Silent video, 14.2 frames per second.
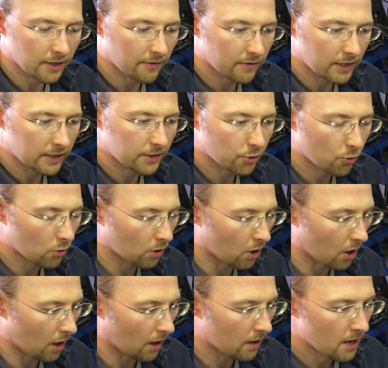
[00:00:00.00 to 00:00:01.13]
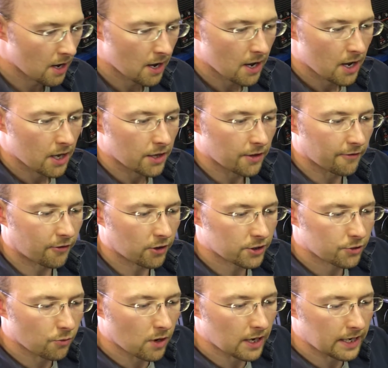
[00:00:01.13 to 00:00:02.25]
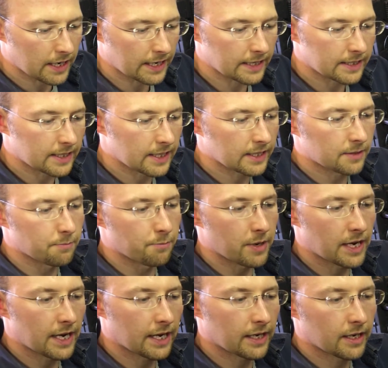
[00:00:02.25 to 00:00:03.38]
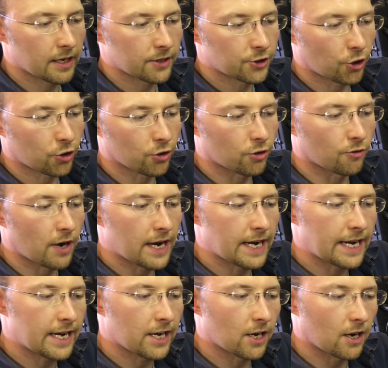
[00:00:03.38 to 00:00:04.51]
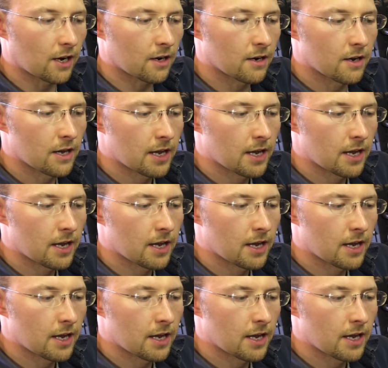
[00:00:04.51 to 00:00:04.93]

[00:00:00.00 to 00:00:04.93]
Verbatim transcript: of this tool are. The first one is this big circle right here